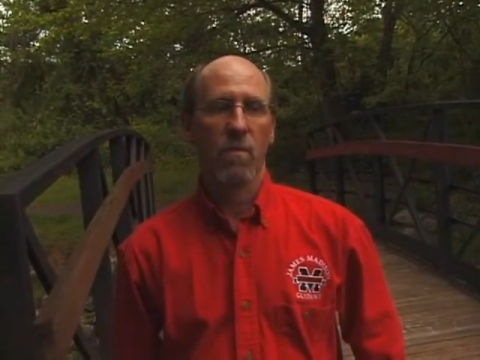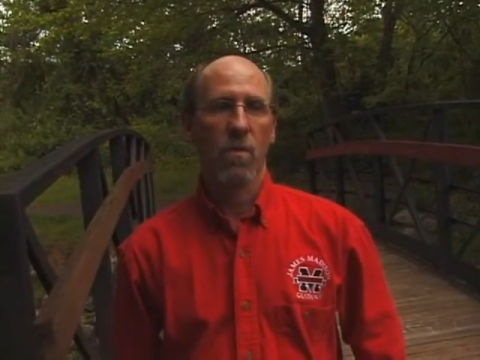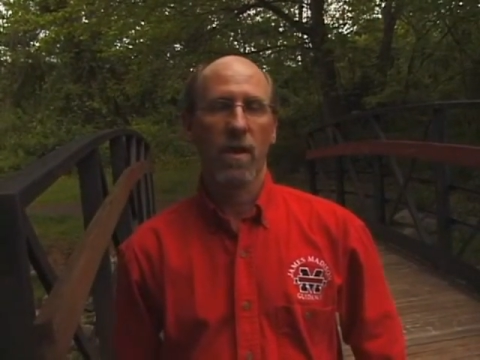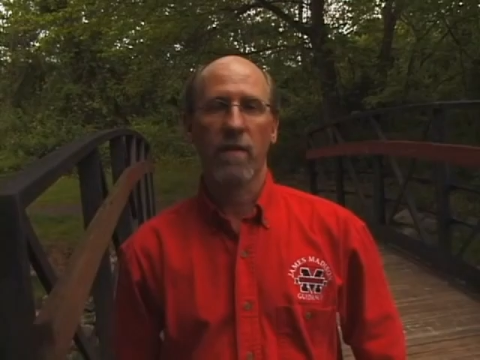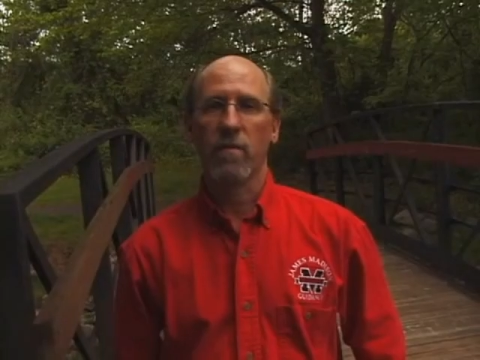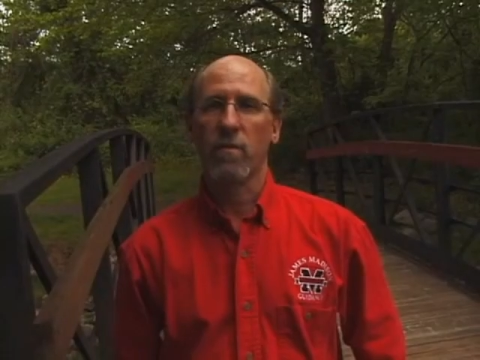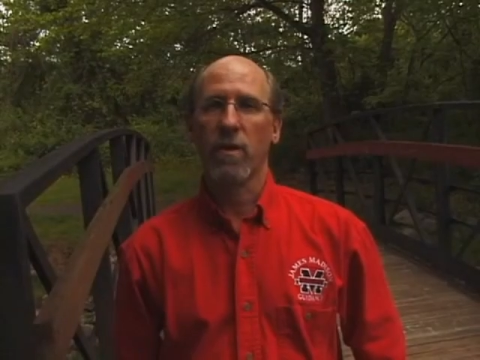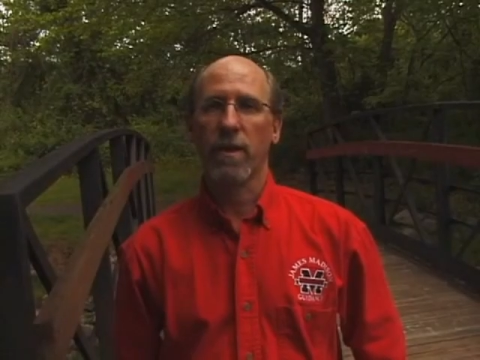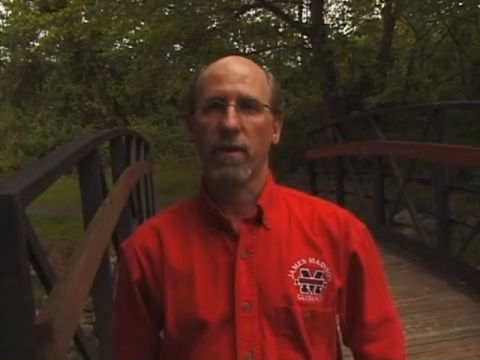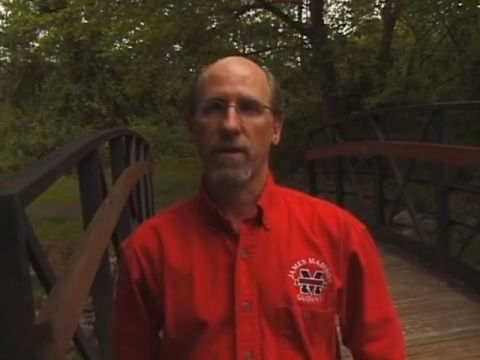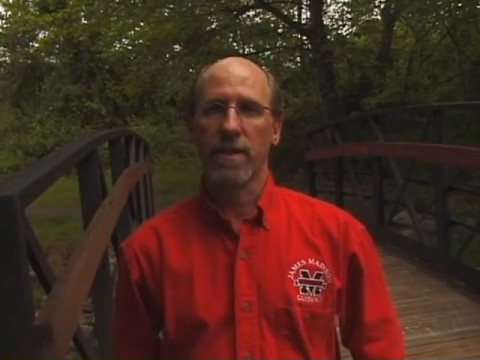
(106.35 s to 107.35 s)
will ever
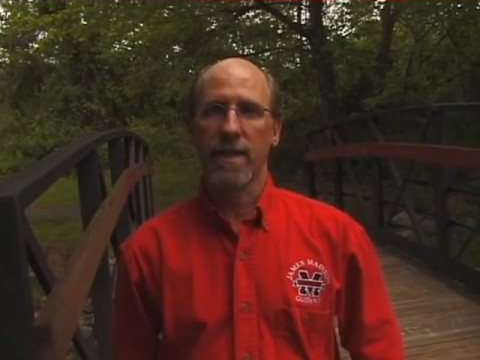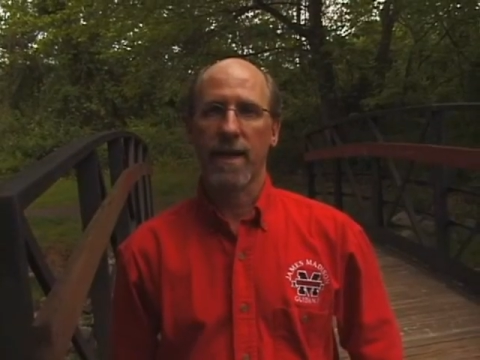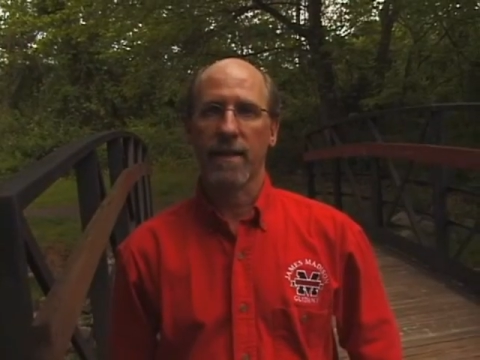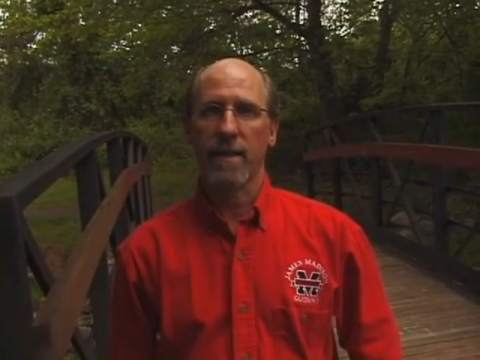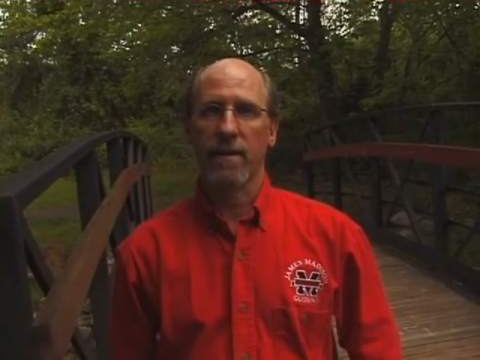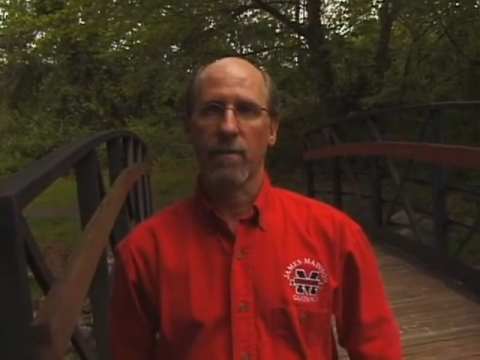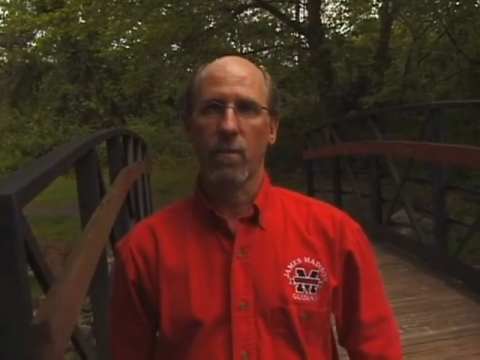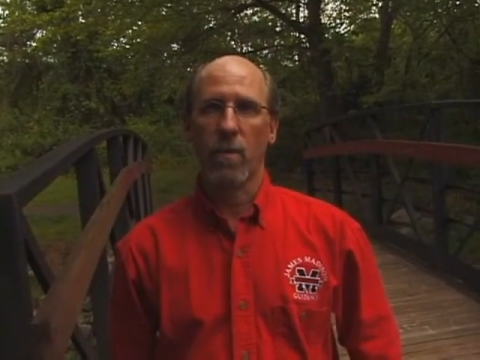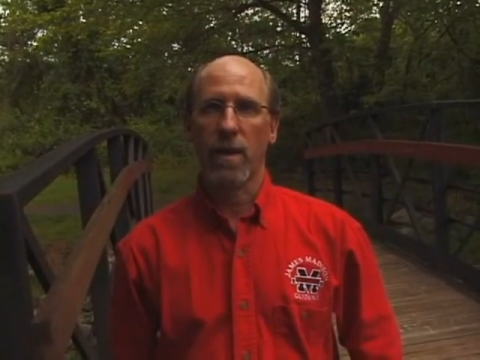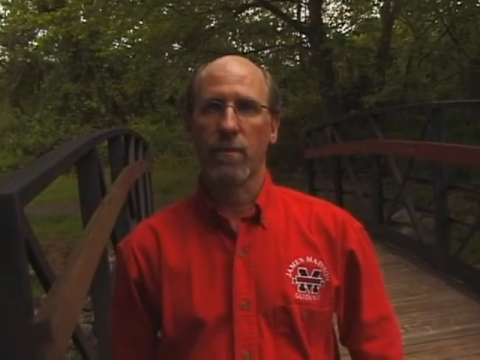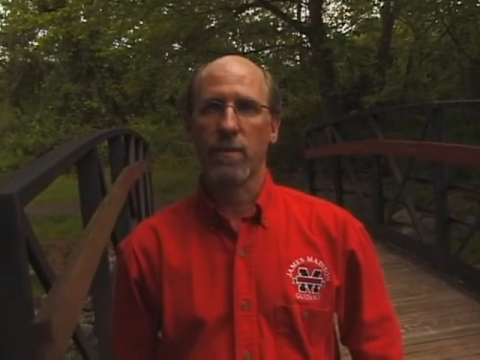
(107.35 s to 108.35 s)
really know exactly
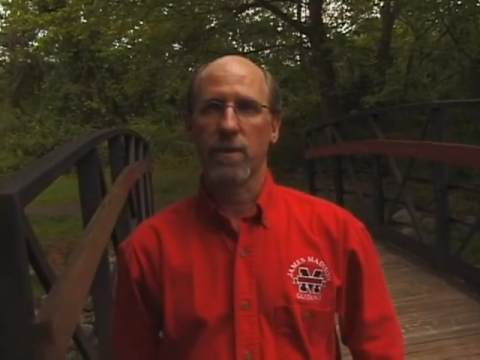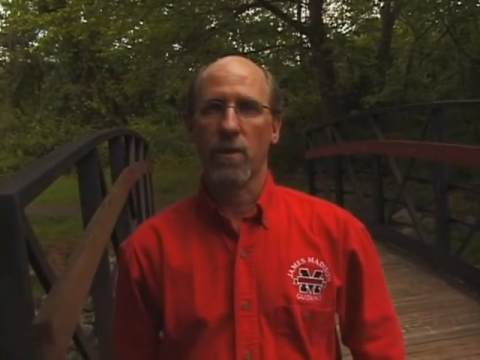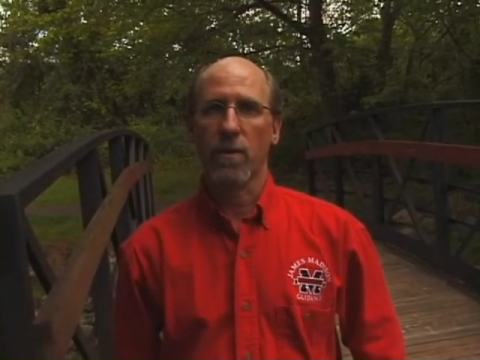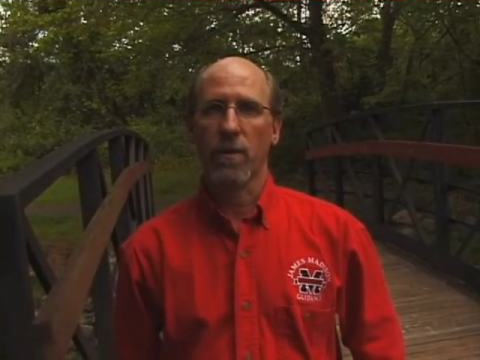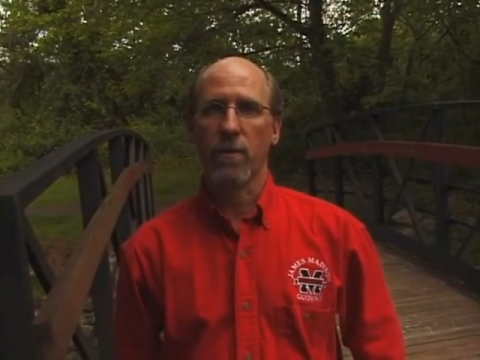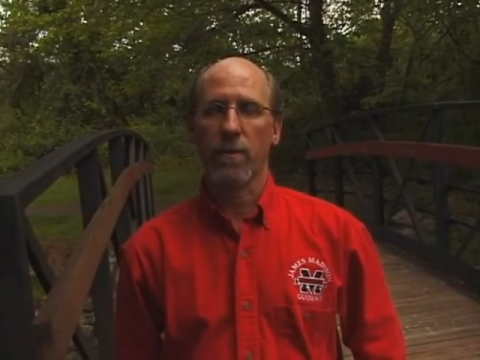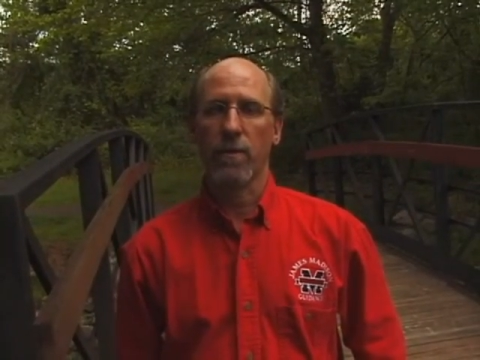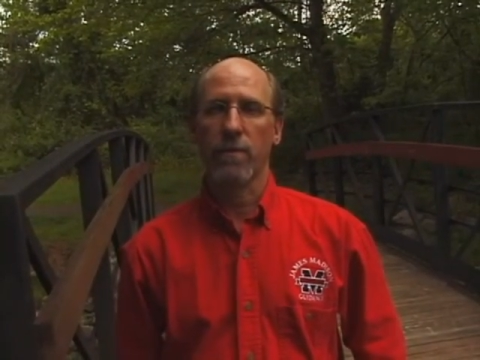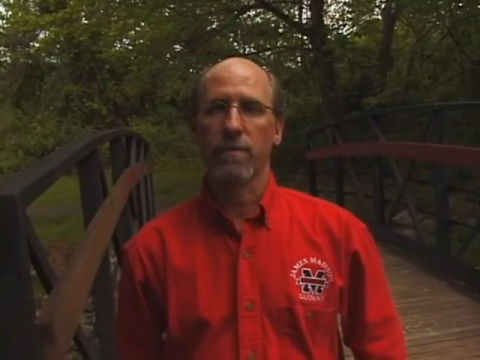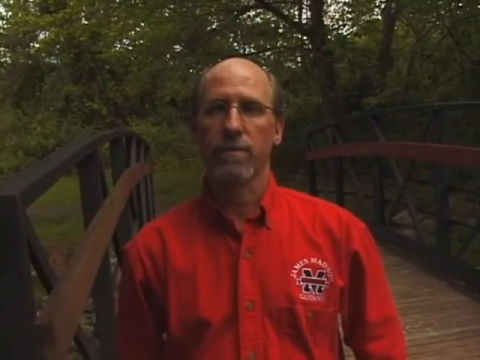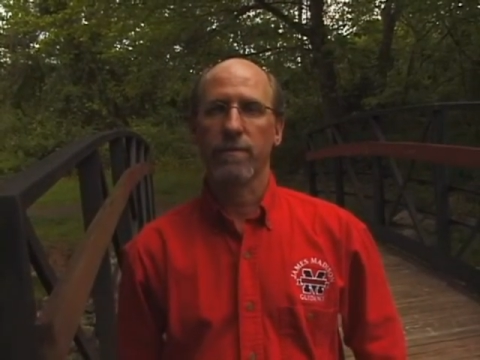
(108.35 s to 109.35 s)
what he was going through.